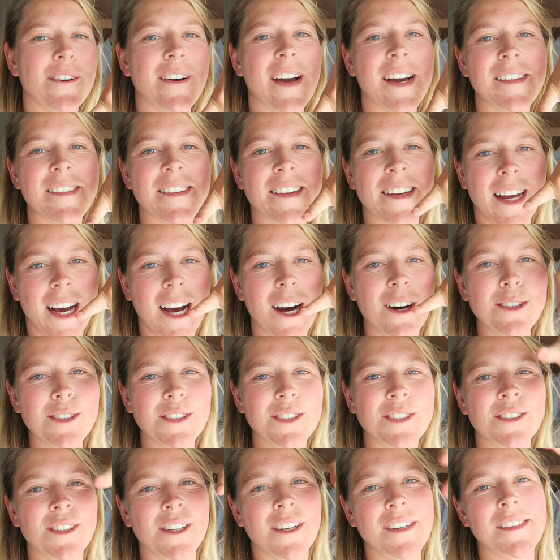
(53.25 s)
All right, and how
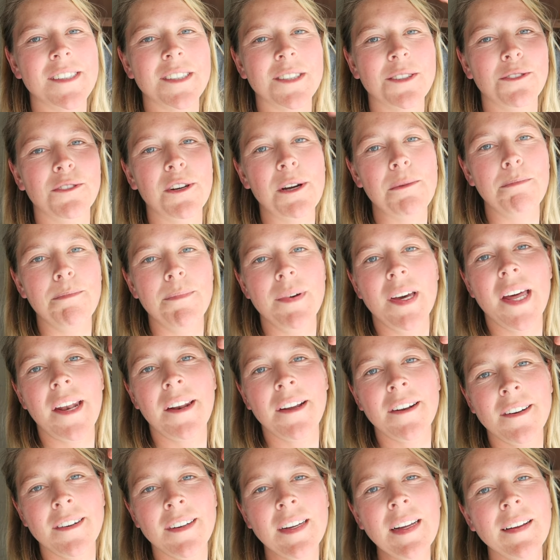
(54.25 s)
to start this trip
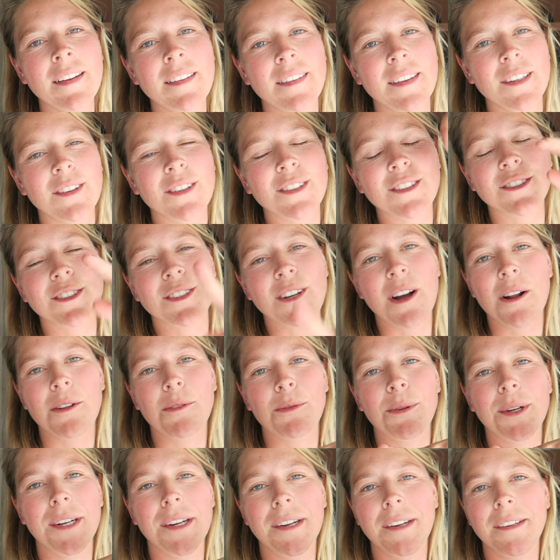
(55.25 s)
better than to
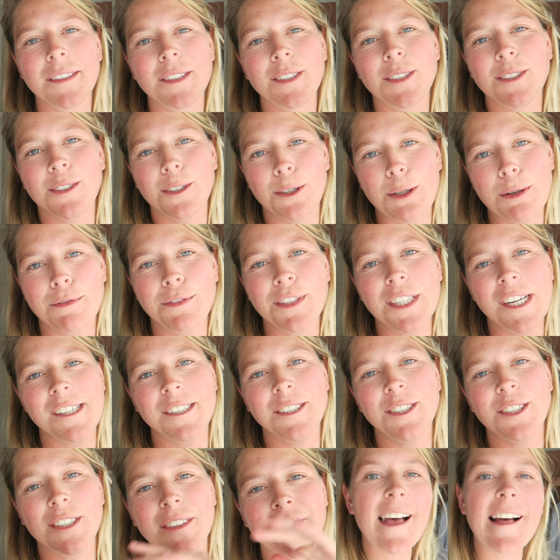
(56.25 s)
start with a surf
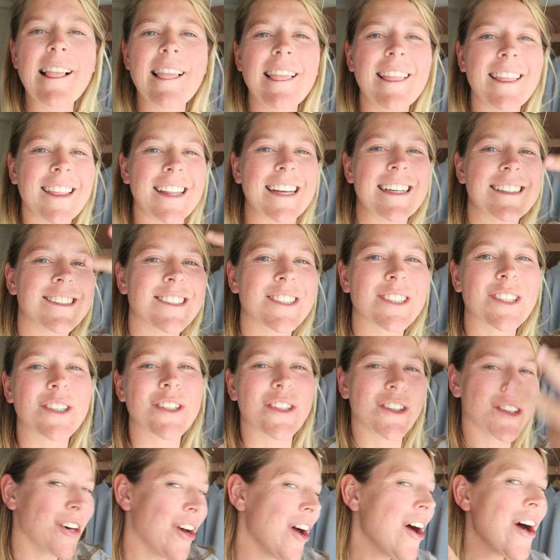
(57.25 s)
session. Let's
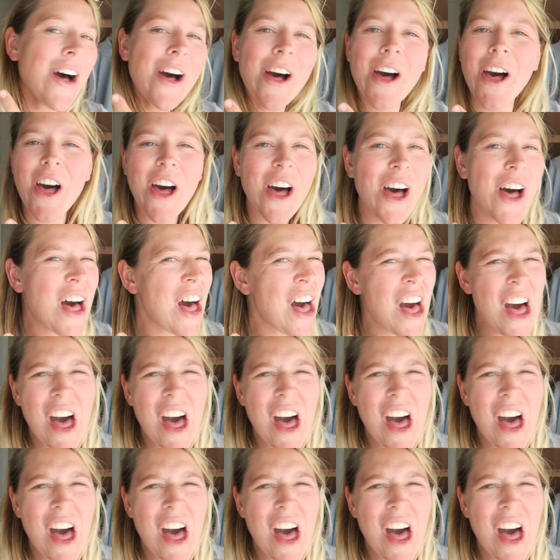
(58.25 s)
go!